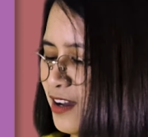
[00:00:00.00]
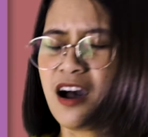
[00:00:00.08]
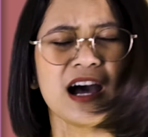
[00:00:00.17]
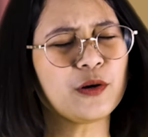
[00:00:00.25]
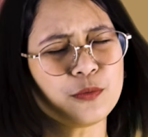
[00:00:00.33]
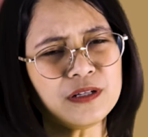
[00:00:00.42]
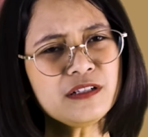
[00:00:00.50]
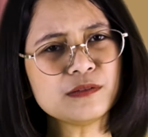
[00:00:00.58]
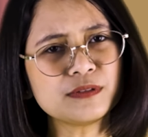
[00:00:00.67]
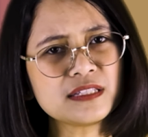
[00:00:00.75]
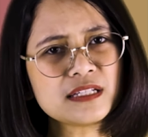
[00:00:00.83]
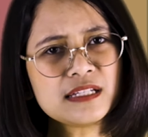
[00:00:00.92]
I wonder
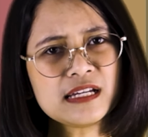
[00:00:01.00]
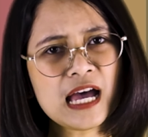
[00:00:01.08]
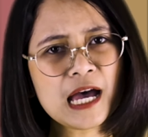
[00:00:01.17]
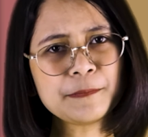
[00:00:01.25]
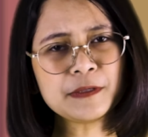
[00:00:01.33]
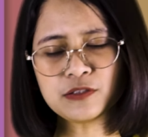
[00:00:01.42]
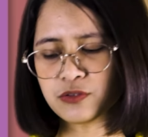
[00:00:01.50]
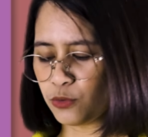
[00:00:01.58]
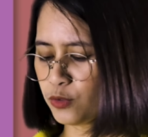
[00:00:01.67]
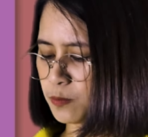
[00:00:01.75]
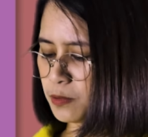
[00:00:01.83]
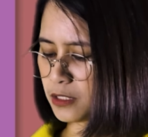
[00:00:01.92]
what's going to happen to
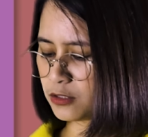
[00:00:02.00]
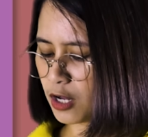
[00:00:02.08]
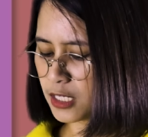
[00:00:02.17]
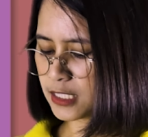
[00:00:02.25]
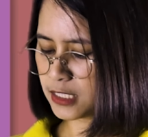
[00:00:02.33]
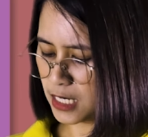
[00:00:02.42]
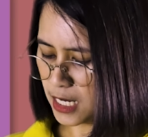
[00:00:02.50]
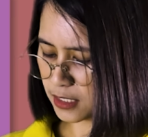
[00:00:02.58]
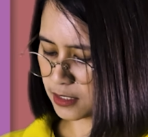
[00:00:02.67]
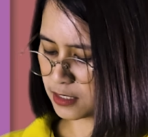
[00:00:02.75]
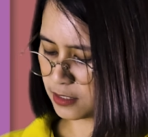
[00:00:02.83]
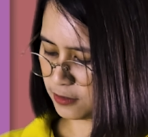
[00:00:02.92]
those big dots
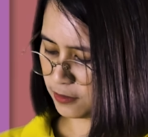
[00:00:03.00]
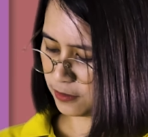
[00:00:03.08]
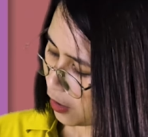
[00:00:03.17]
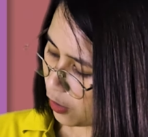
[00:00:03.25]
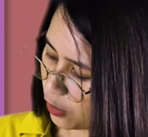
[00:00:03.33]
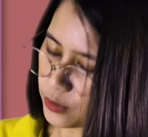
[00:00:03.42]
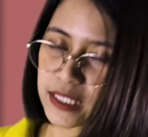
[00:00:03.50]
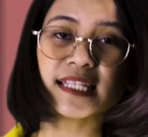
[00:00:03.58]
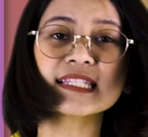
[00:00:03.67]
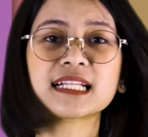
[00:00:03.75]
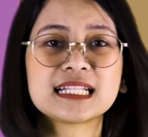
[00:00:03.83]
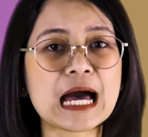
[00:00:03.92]
next. Oh, let's
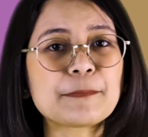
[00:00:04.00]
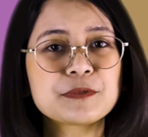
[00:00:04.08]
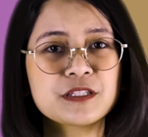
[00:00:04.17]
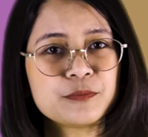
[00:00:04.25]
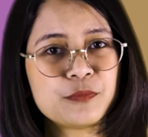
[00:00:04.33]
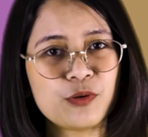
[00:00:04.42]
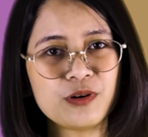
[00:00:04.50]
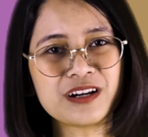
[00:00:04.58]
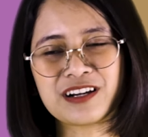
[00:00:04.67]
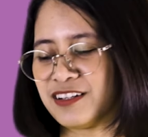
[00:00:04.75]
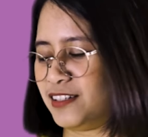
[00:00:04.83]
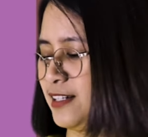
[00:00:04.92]
clap some
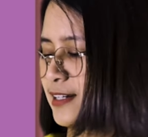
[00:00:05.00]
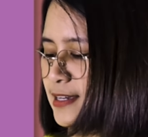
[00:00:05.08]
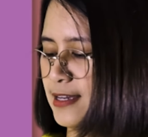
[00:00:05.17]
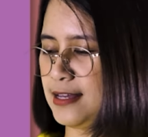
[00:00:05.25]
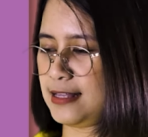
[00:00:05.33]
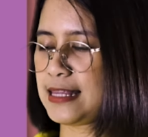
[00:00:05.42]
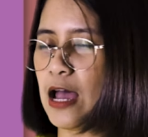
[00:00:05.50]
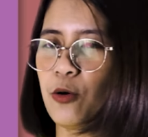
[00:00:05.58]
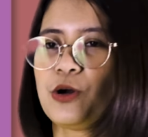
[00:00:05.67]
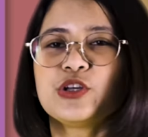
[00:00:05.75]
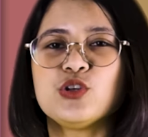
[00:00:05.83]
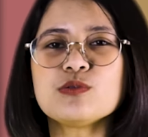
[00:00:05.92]
more. Now,
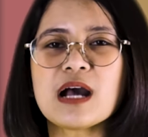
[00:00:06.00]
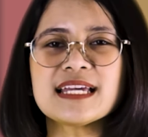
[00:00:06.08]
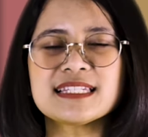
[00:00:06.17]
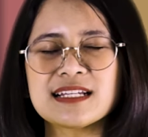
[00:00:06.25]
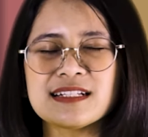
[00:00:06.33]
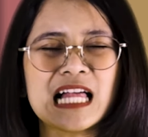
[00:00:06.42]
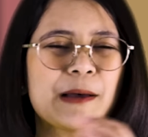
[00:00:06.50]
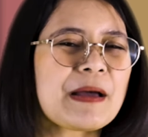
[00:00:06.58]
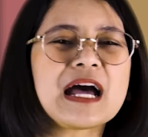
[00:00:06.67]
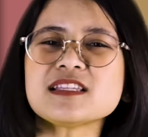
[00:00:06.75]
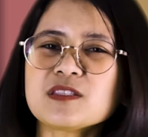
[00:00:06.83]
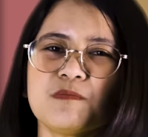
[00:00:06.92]
you guys can clap
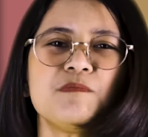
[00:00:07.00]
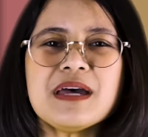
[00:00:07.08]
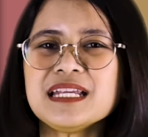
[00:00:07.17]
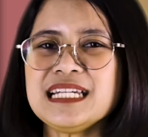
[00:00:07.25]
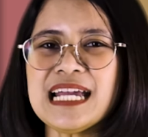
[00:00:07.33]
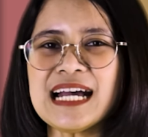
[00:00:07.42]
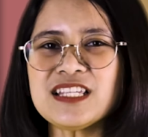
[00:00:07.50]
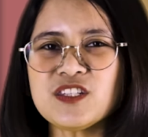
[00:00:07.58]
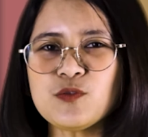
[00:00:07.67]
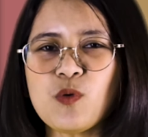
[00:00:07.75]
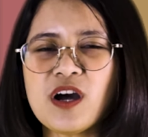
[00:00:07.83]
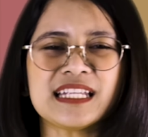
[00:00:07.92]
as many as you
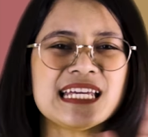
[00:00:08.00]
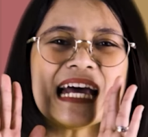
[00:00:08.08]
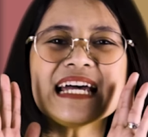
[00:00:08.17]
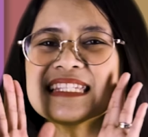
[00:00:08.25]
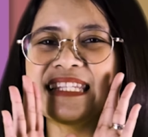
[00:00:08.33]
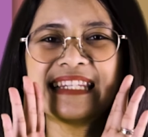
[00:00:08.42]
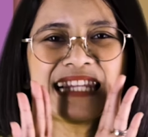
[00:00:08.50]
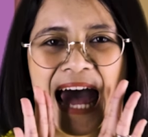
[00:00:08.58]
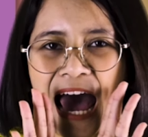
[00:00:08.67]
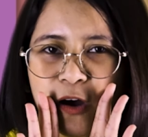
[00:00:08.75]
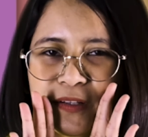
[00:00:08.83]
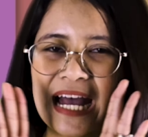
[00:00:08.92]
want and as
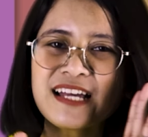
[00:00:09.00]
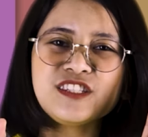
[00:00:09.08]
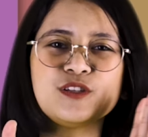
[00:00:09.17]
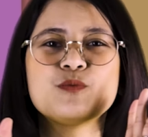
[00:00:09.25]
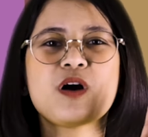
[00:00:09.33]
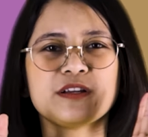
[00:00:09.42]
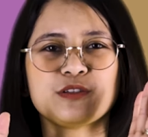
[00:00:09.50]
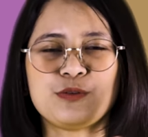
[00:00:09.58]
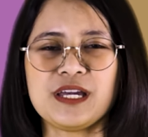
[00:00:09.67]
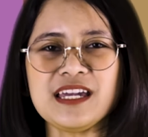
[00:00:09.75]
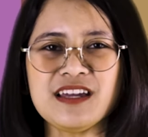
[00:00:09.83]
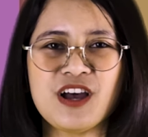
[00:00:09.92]
loud as you want,
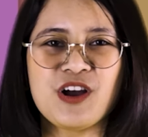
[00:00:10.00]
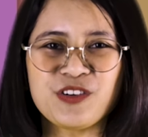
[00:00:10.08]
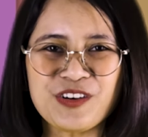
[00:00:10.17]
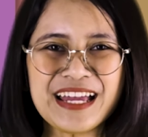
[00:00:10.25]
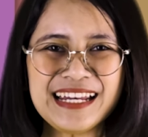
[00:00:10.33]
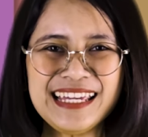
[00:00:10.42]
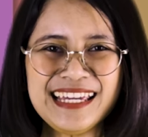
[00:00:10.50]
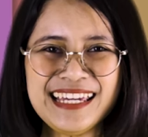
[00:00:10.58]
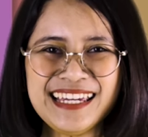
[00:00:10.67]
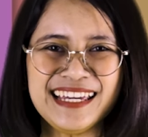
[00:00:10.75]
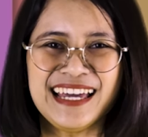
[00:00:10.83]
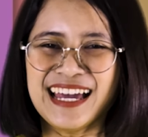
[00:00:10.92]
okay? Ready?
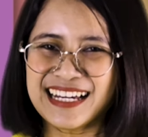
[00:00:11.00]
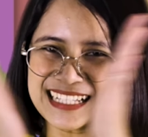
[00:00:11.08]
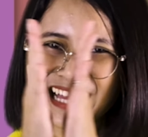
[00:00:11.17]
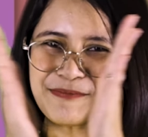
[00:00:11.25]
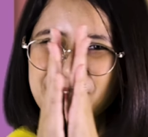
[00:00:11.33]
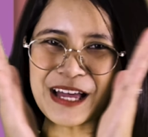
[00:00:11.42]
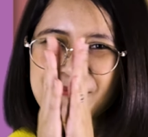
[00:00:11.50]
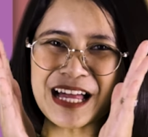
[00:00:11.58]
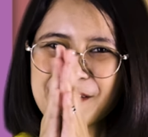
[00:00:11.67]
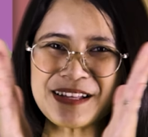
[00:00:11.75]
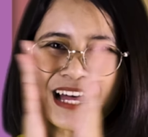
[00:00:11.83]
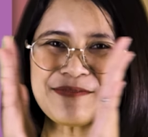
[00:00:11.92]
Clap, clap, clap,
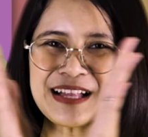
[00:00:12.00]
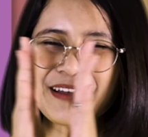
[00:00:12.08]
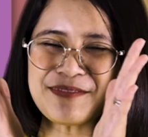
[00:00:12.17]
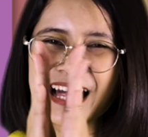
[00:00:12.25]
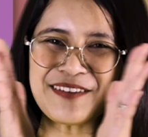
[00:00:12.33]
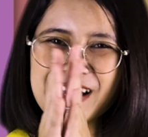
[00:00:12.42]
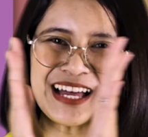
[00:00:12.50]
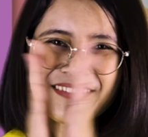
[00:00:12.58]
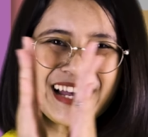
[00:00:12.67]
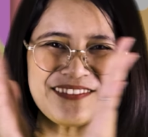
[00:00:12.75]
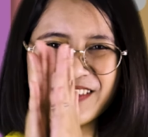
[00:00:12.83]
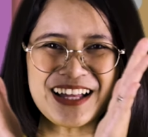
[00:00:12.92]
clap, clap, clap, clap,
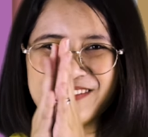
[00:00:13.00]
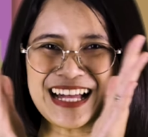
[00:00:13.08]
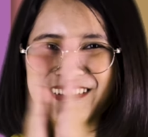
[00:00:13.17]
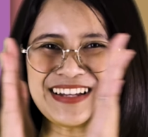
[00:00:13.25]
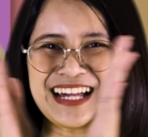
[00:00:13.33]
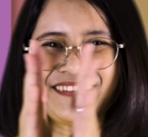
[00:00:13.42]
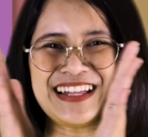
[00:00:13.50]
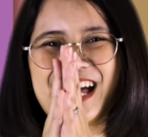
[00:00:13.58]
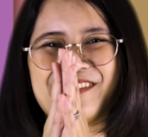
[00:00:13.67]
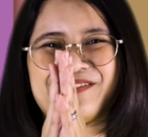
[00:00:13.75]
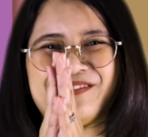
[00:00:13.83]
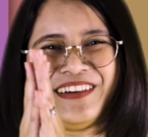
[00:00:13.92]
clap, clap, clap, clap,
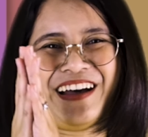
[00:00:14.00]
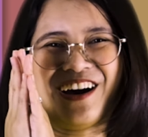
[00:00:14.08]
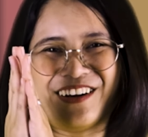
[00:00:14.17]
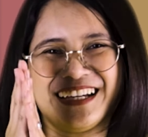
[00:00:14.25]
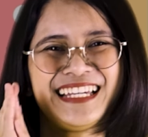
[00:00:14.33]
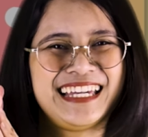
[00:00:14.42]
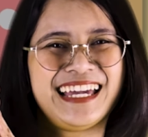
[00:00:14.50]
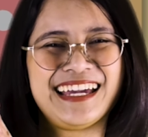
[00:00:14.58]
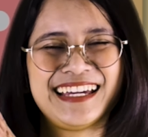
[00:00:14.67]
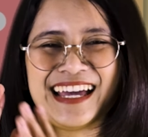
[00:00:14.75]
clap. Okay.